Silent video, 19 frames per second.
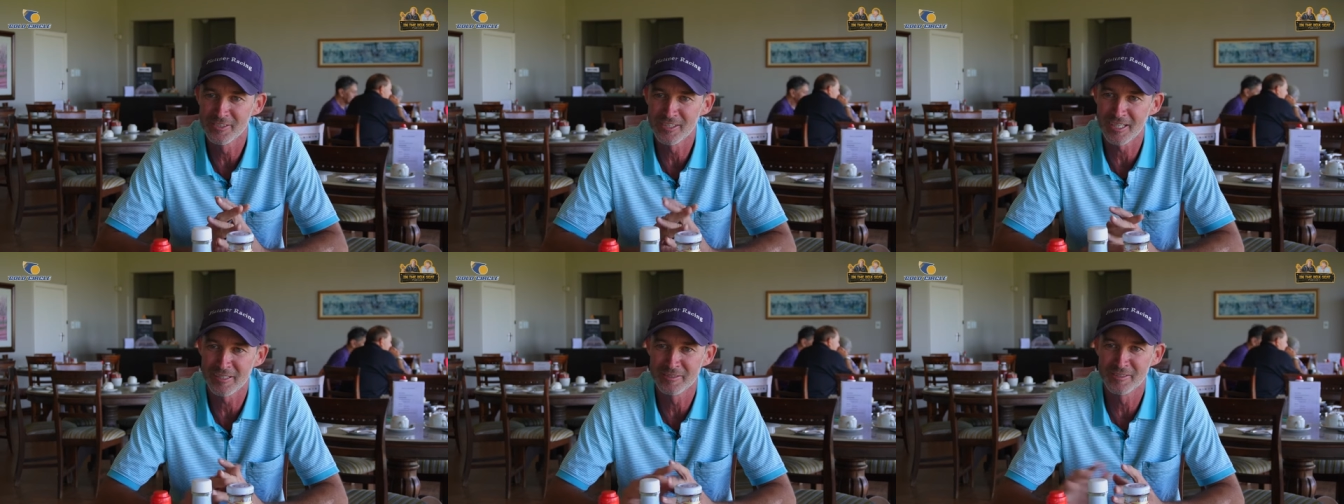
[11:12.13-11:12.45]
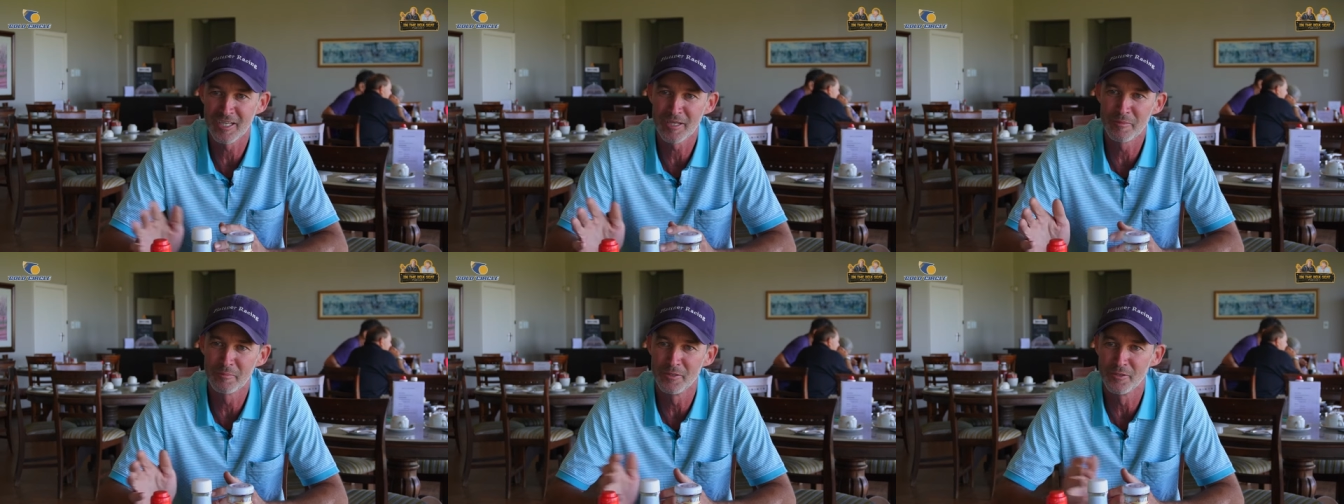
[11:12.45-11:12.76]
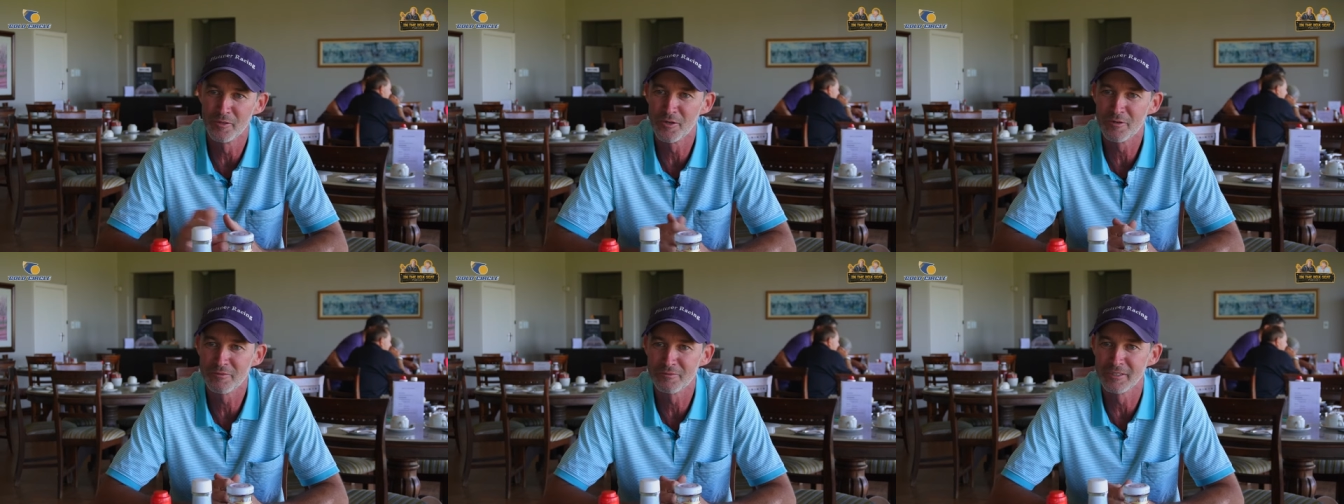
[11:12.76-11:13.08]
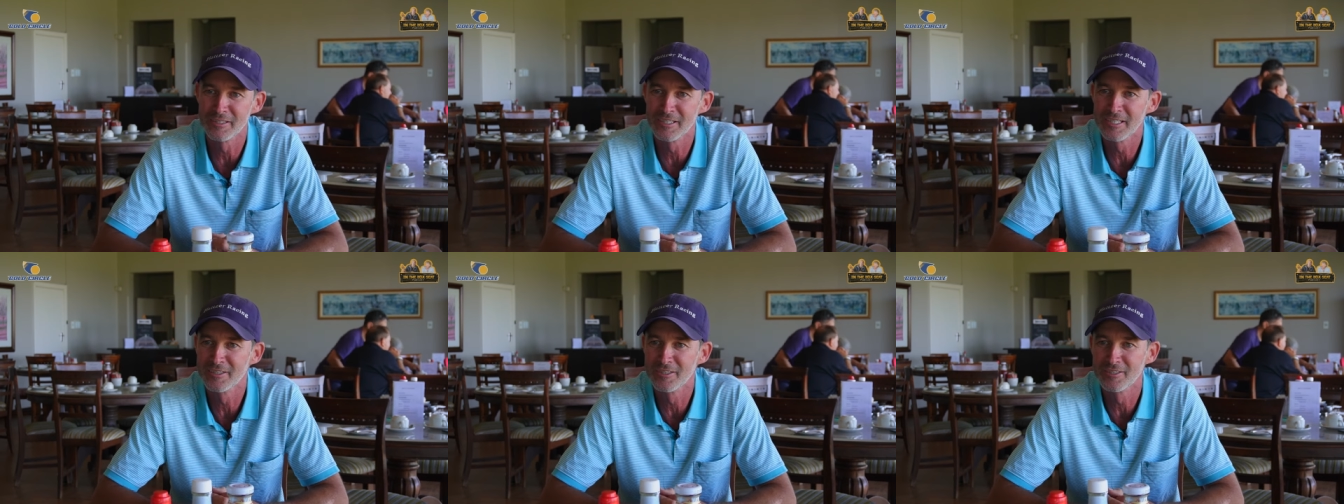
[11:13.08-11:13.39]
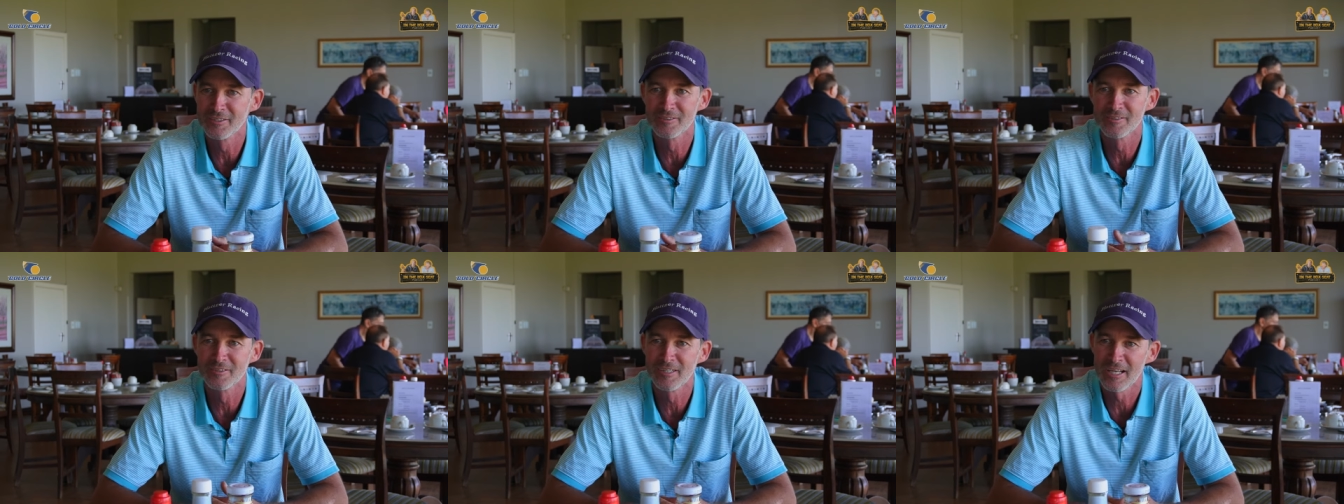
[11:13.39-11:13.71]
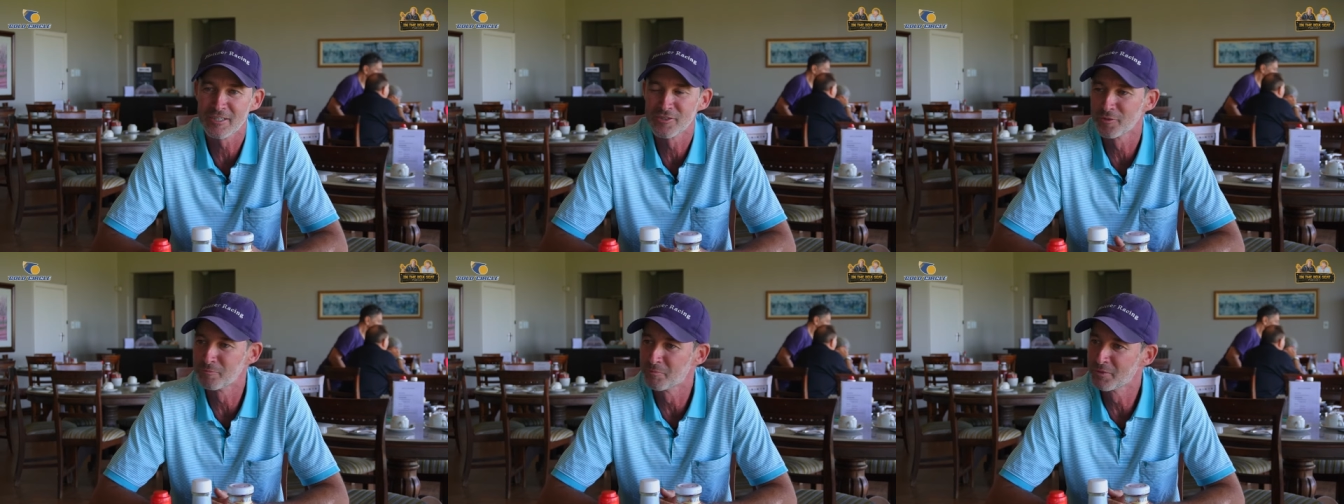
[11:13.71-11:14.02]
it off and then you
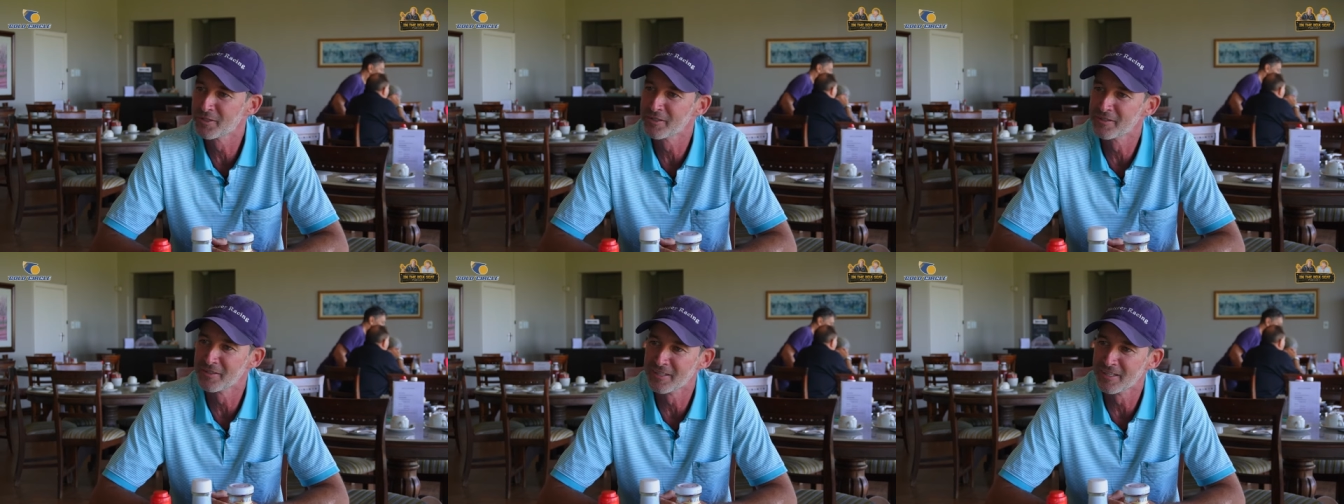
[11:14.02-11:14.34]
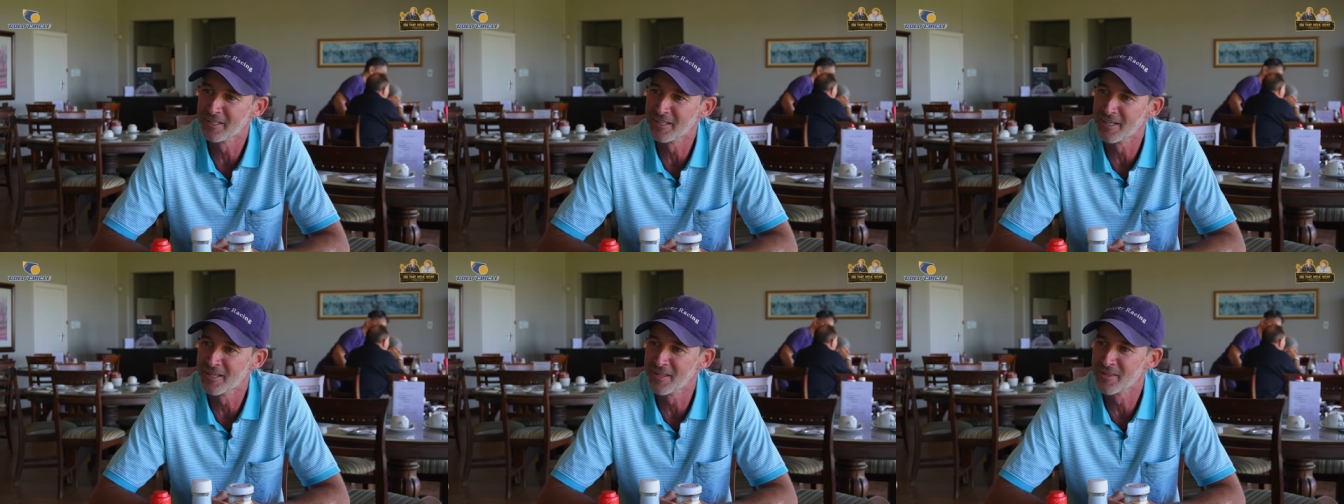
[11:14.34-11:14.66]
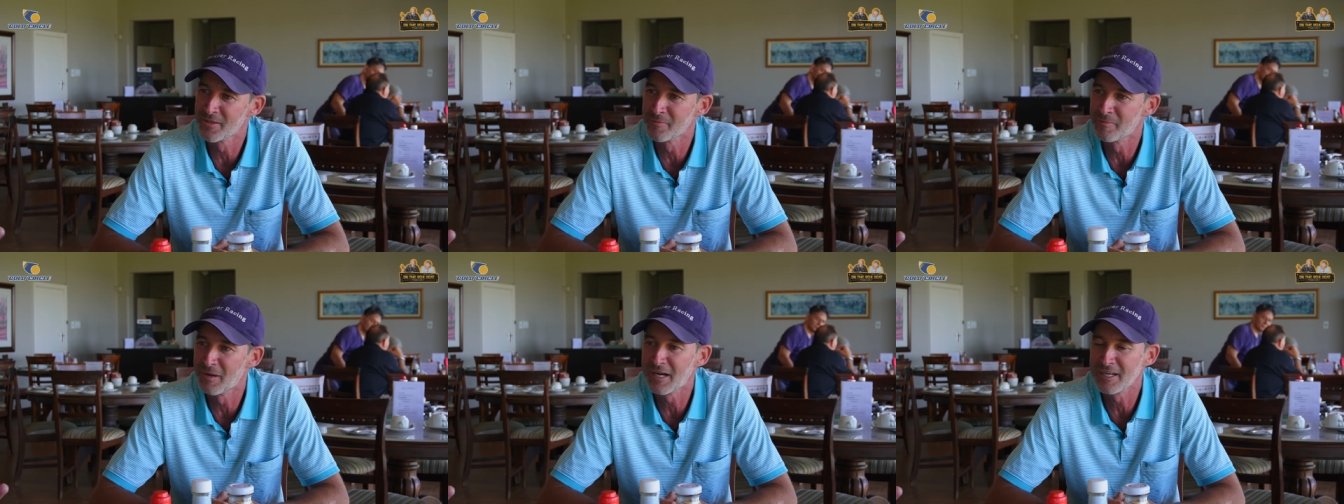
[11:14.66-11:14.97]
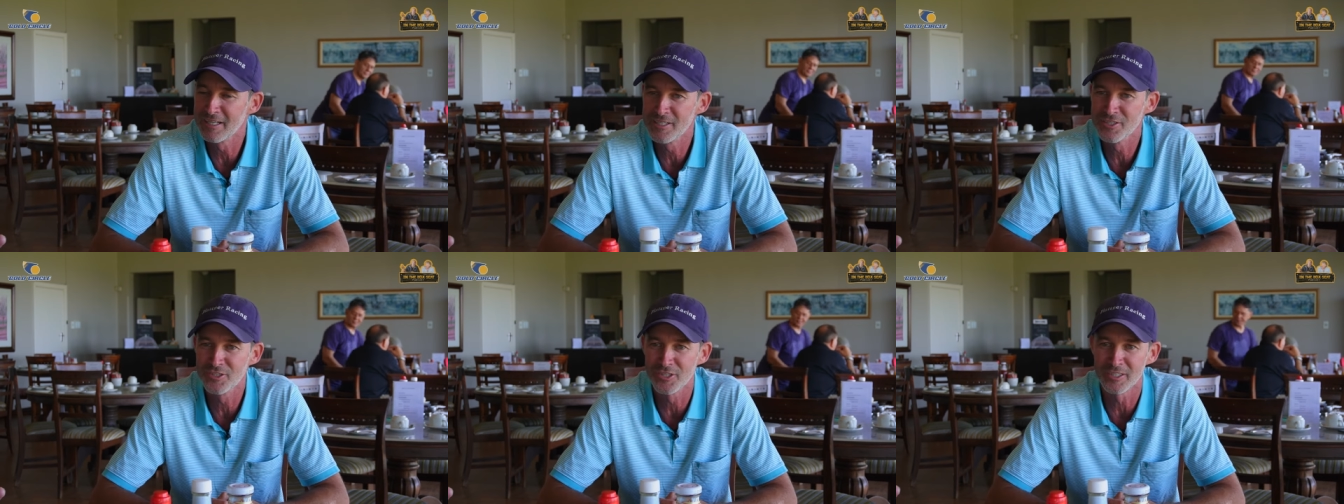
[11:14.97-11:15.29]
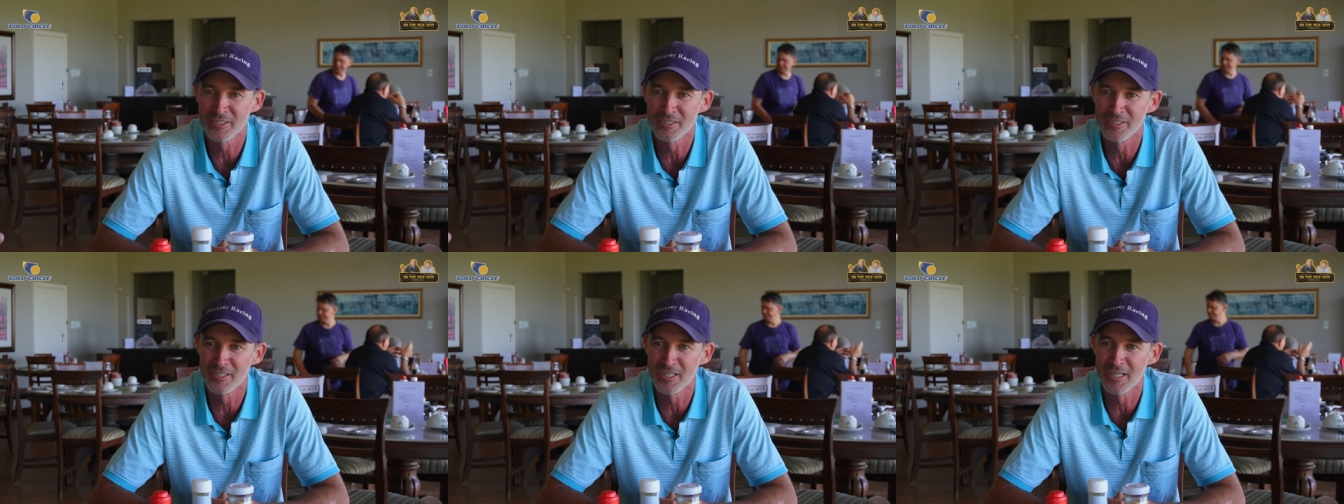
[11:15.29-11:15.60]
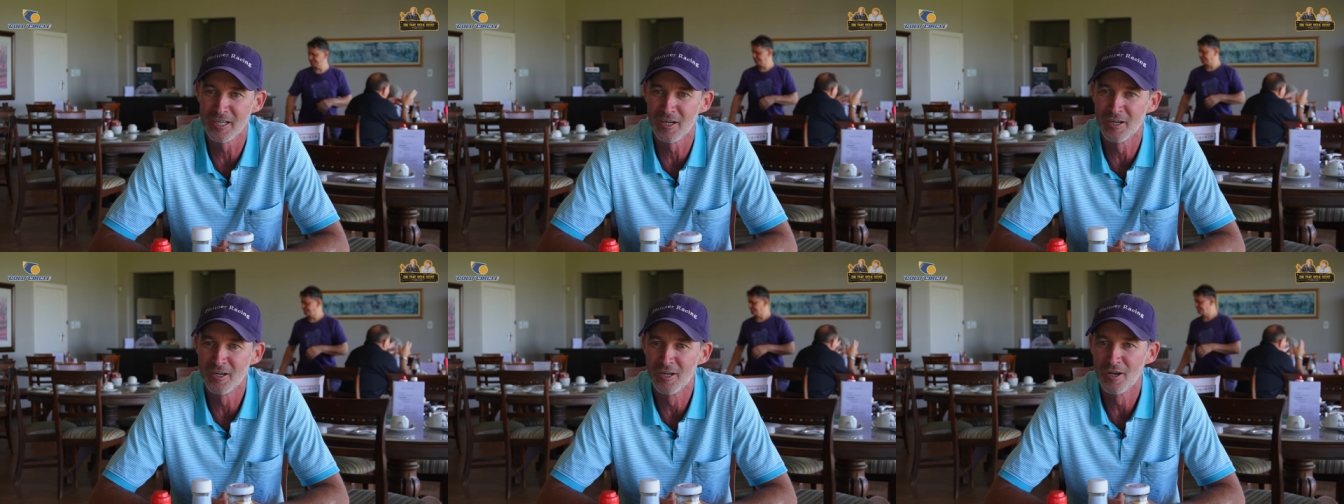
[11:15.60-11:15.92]
had to put in the, the mileage and
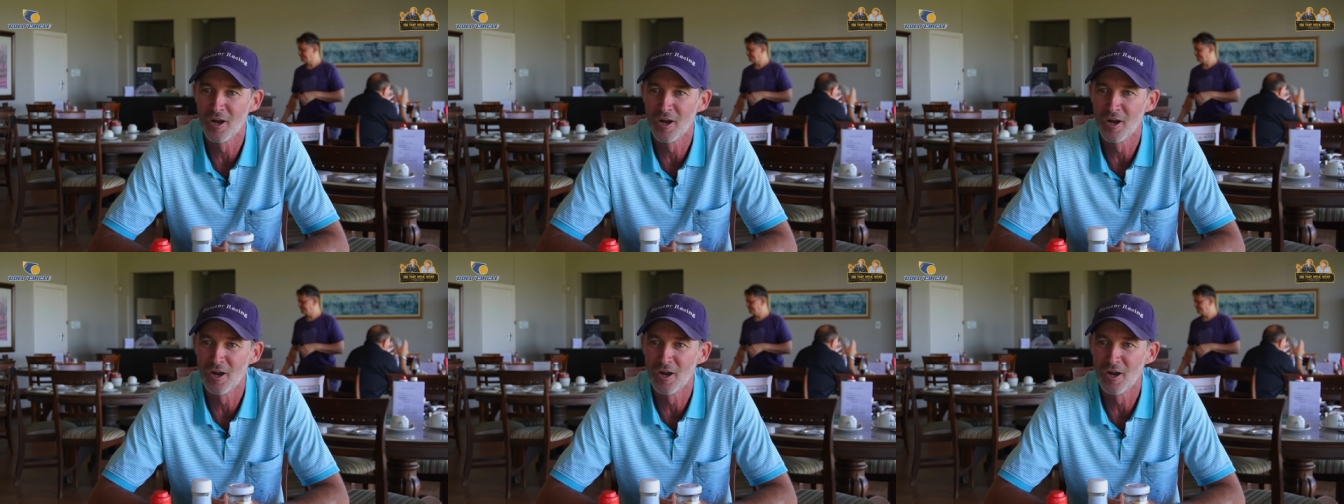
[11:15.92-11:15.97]
uh,